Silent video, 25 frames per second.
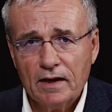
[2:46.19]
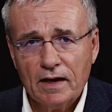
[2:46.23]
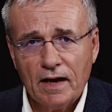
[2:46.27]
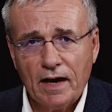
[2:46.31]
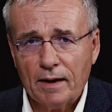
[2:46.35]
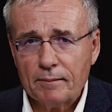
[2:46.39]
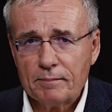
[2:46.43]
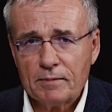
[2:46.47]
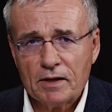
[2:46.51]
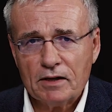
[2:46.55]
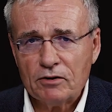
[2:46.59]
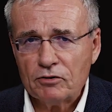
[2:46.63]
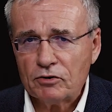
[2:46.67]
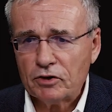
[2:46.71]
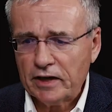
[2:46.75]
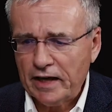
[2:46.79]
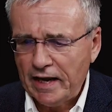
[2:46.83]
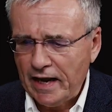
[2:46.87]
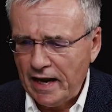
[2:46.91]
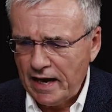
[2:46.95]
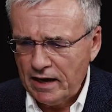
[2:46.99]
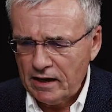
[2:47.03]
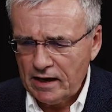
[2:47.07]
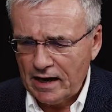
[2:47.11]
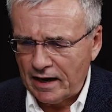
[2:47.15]
I mean, you
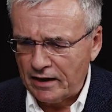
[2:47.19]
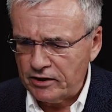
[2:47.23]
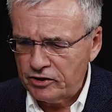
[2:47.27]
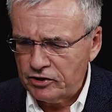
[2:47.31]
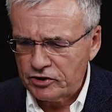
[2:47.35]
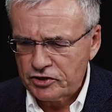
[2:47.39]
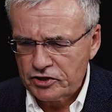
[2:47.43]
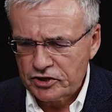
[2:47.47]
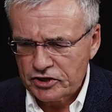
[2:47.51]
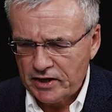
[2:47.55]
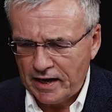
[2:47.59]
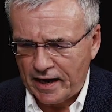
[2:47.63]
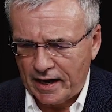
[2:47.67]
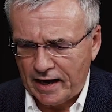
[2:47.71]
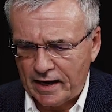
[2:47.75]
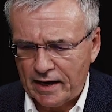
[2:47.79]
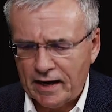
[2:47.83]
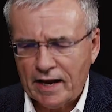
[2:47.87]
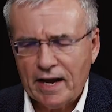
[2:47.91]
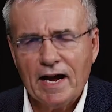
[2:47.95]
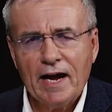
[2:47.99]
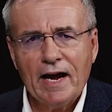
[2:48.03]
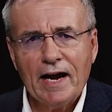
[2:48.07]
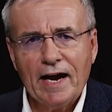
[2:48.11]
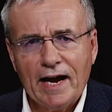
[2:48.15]
can't
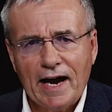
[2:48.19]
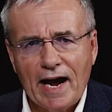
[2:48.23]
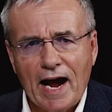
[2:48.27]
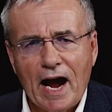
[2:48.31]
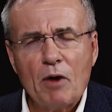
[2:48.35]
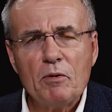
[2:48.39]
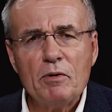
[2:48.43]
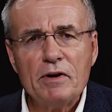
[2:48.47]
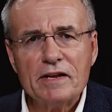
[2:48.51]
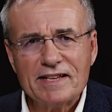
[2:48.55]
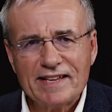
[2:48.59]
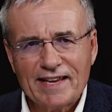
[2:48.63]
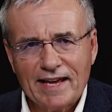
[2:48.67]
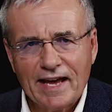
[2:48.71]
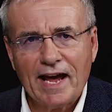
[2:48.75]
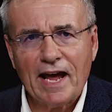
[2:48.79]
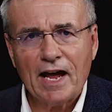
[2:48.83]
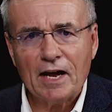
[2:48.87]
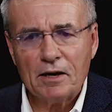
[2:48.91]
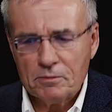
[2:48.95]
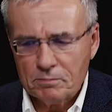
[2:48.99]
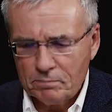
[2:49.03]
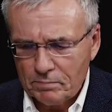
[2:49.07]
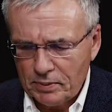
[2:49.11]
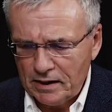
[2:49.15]
understand how it
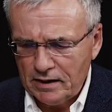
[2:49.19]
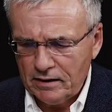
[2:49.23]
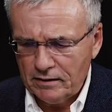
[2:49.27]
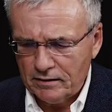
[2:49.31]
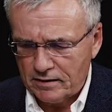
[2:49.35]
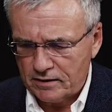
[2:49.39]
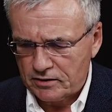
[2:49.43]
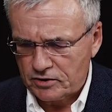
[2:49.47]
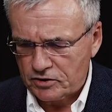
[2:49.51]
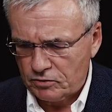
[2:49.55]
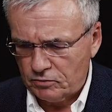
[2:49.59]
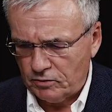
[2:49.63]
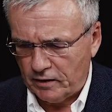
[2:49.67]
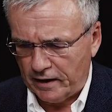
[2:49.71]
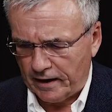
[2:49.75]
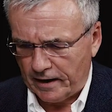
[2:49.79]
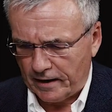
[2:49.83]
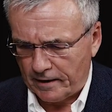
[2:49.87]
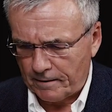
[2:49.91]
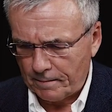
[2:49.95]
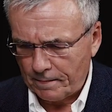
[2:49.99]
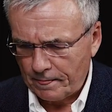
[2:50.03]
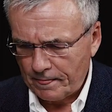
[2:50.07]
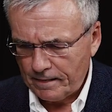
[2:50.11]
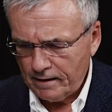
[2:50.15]
can be this
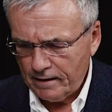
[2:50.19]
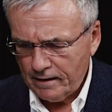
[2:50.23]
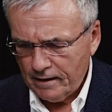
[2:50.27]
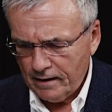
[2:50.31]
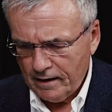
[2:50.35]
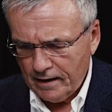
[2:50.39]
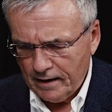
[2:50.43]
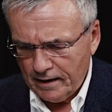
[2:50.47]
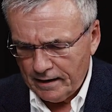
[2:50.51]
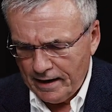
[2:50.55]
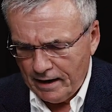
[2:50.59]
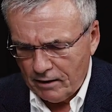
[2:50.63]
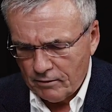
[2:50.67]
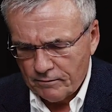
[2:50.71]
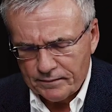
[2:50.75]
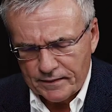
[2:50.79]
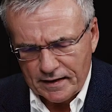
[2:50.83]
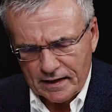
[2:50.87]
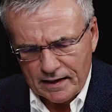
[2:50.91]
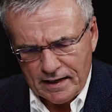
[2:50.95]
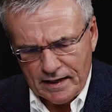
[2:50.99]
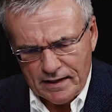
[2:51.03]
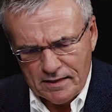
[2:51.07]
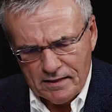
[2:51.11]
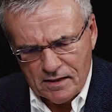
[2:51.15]
way. Now,
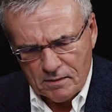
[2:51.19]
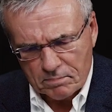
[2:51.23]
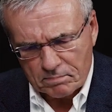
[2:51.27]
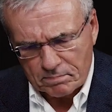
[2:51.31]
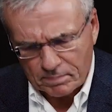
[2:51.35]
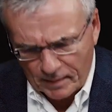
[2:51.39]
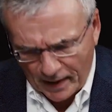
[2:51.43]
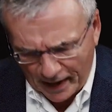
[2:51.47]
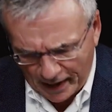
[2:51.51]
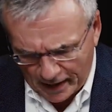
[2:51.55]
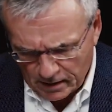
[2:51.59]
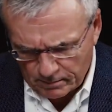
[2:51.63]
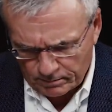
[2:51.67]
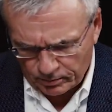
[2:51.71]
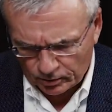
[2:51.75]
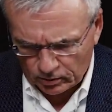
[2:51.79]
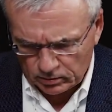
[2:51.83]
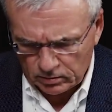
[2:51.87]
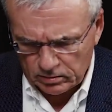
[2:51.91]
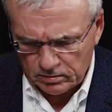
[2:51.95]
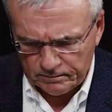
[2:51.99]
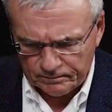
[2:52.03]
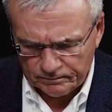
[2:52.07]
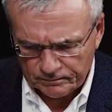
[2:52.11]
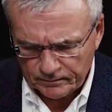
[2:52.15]
in the
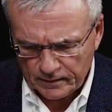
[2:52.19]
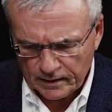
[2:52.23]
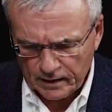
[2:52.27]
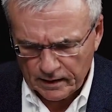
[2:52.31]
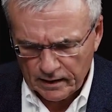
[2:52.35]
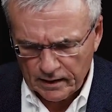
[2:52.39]
Bible,